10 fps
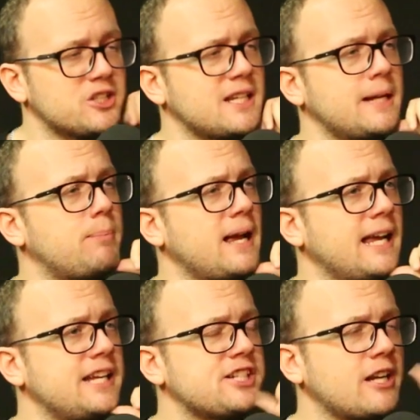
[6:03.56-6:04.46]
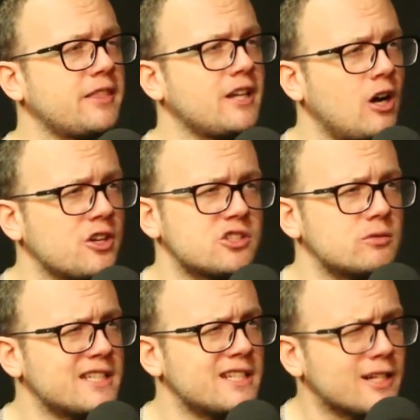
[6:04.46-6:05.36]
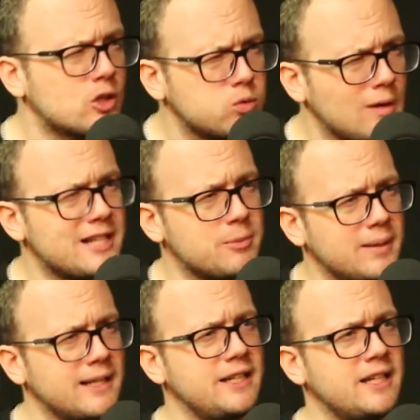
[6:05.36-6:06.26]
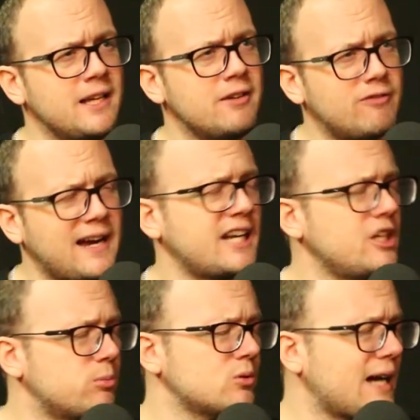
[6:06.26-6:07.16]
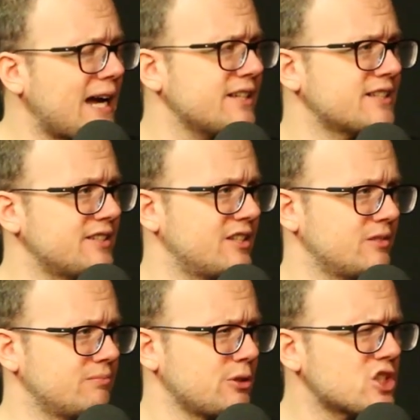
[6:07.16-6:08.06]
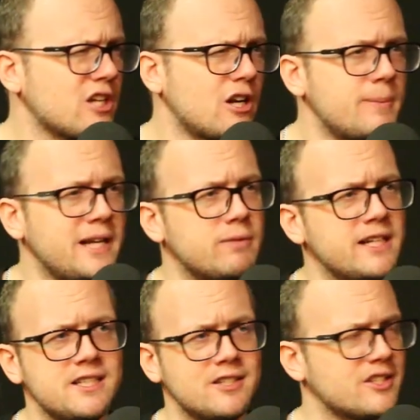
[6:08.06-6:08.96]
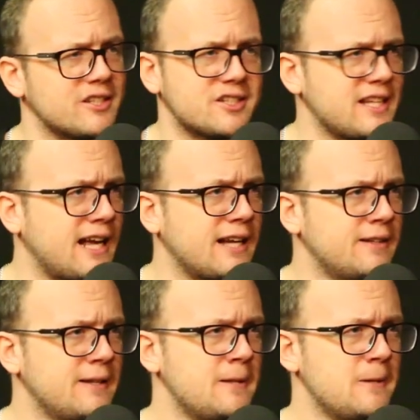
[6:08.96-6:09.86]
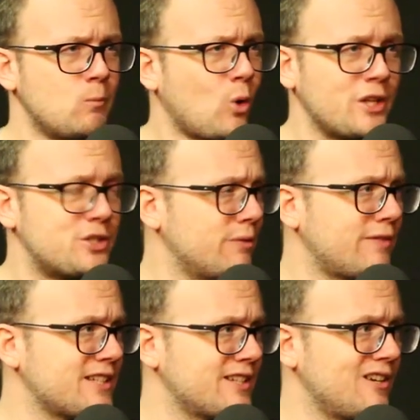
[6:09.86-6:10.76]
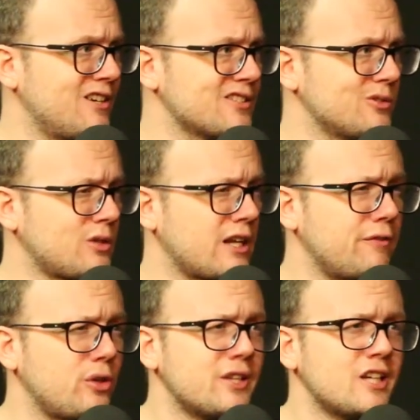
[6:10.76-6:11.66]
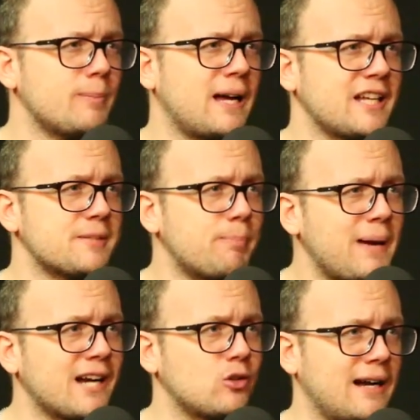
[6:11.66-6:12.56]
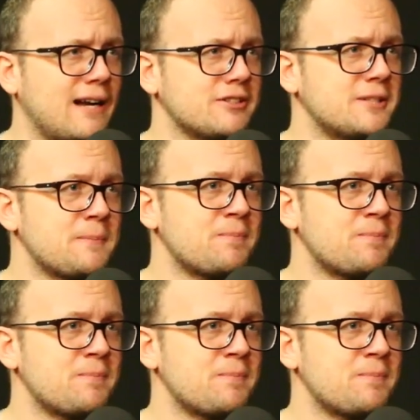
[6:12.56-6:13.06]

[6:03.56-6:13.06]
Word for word: the same page. And I think Arsenal is an incredibly valuable asset to them. There are so many reasons that Stan wanted to invest in Arsenal. Like if you think about it, his background